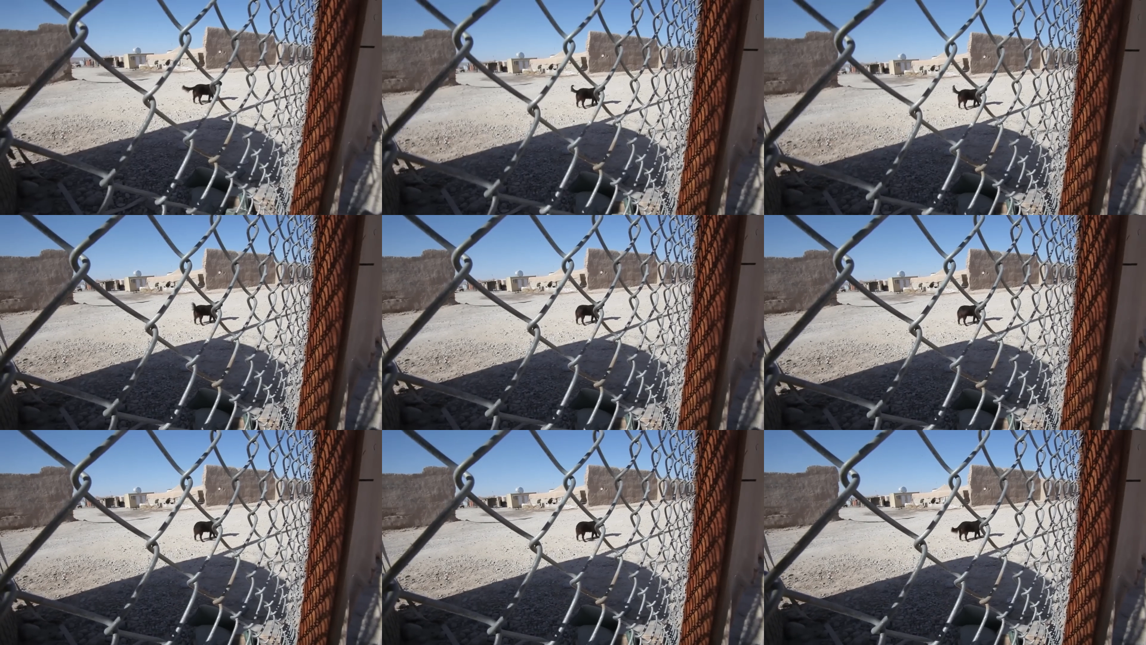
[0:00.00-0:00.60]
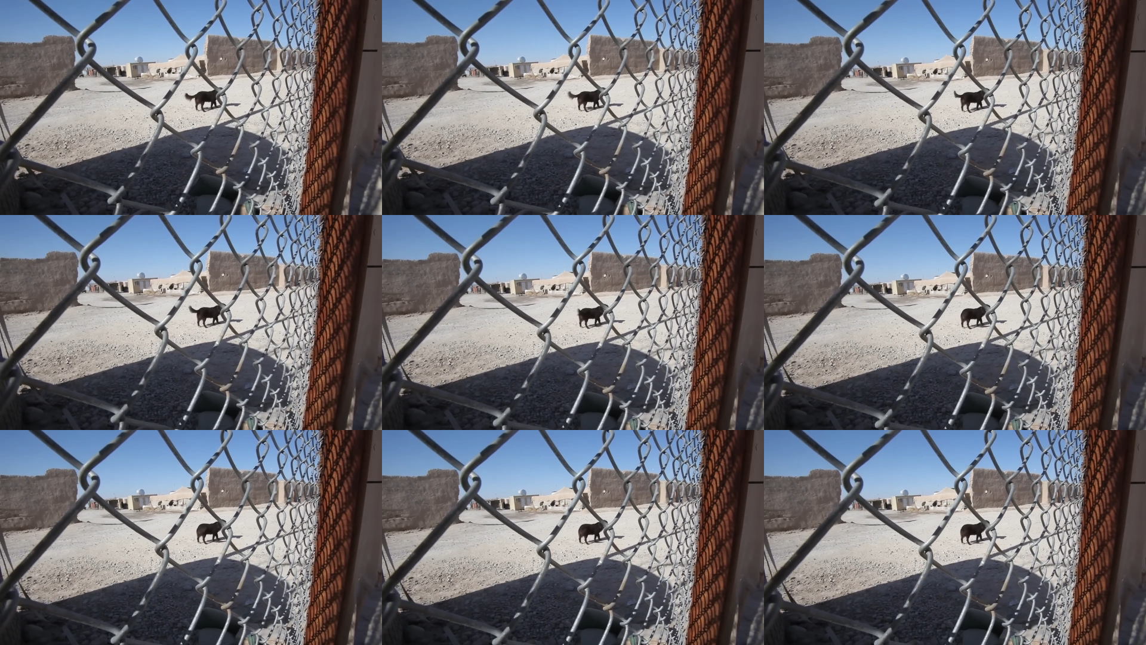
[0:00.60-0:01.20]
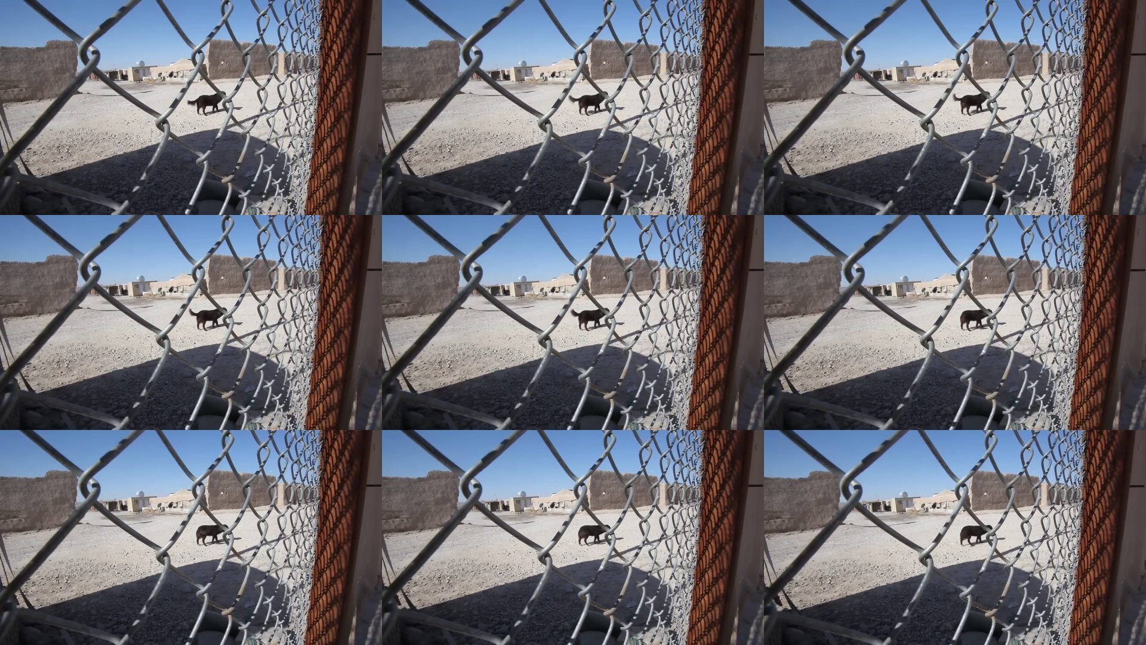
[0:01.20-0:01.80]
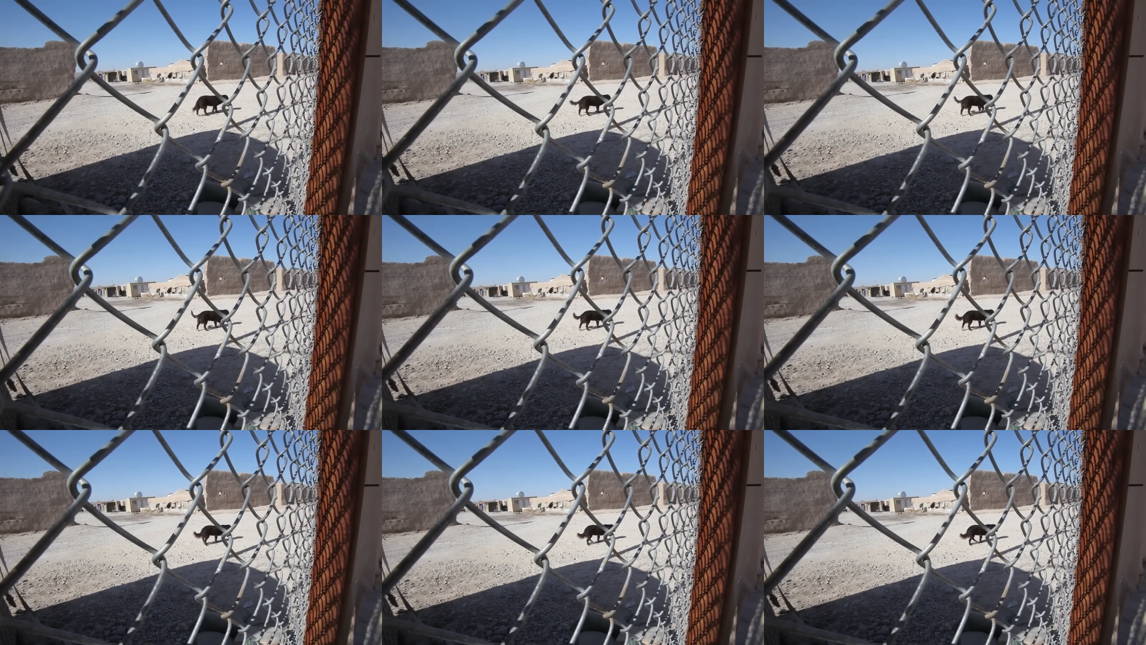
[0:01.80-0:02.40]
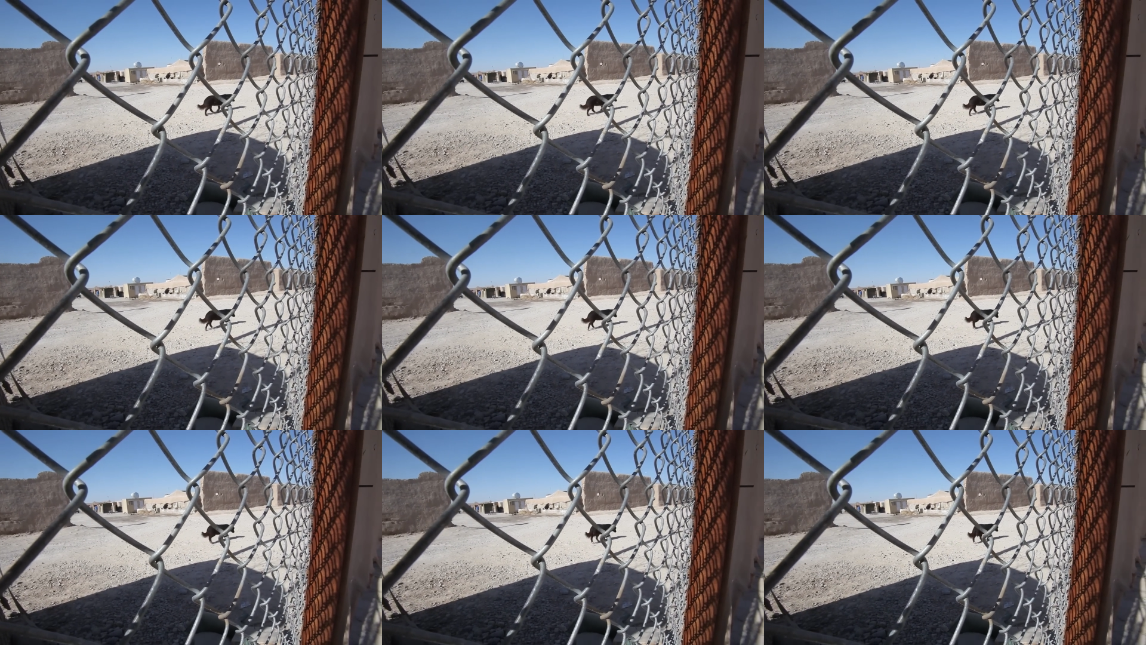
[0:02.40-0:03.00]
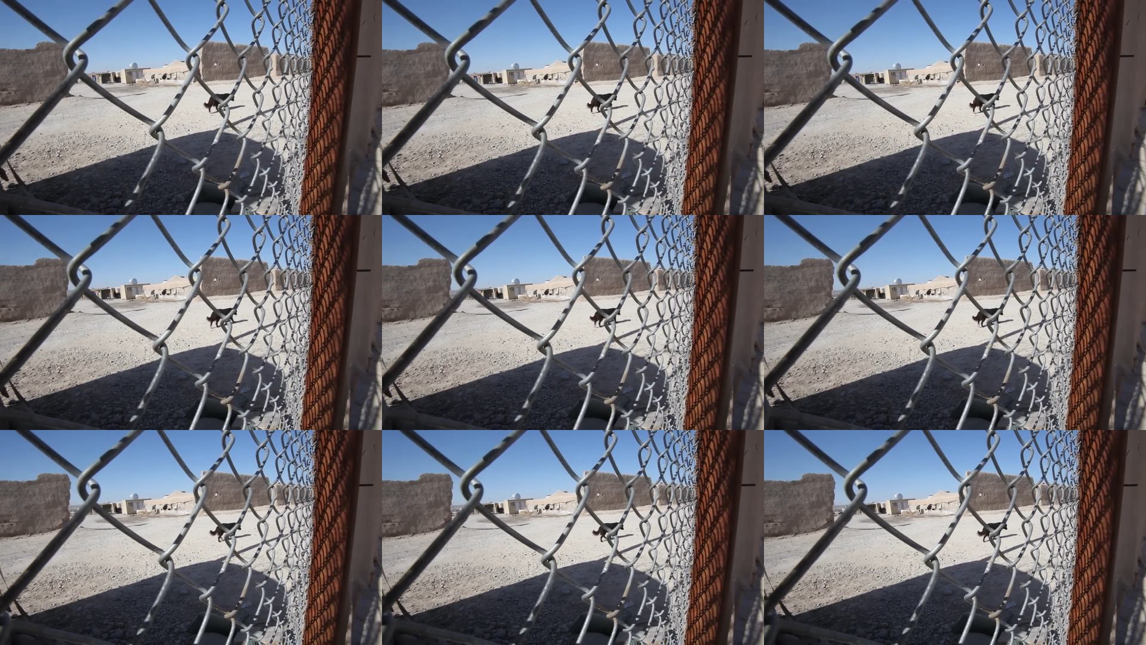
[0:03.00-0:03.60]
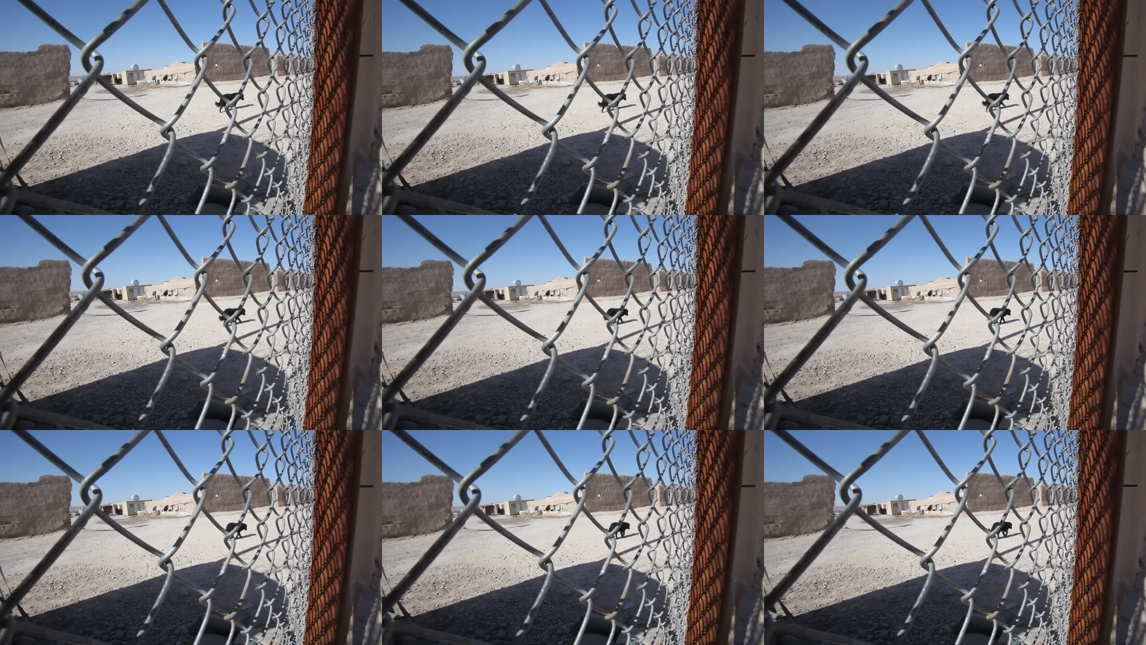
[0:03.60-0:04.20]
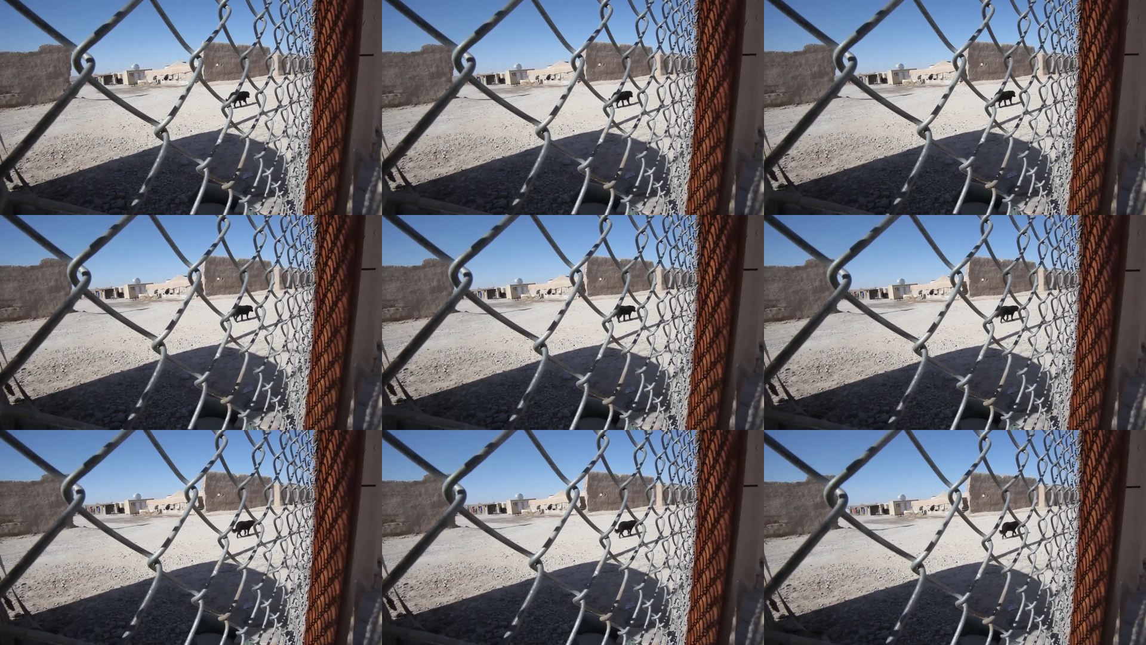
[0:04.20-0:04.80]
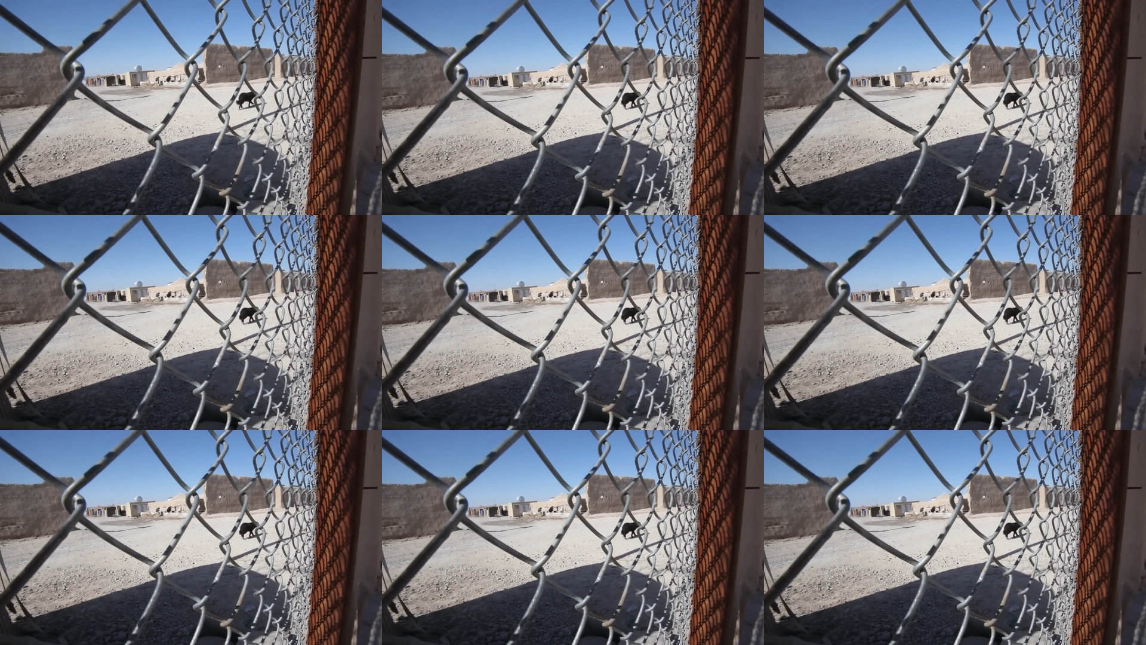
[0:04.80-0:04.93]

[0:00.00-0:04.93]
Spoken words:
Nobody's mouth can be seen.